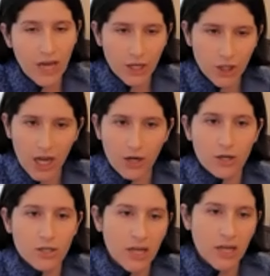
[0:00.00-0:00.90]

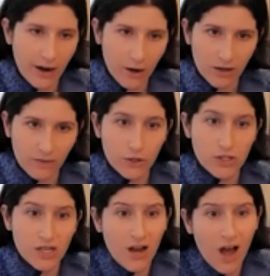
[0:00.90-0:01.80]
educators, caregivers
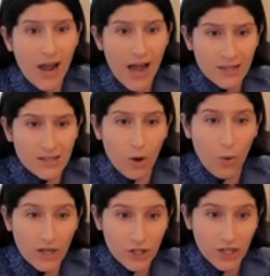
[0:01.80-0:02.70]
to not ask the
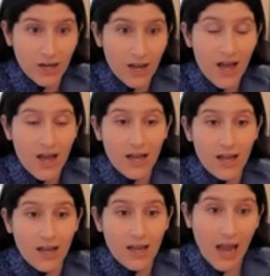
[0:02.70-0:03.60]
question,
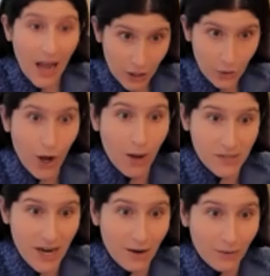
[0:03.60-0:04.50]
can you calm
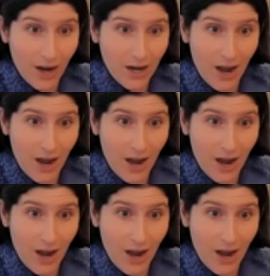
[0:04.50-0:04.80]
down right now?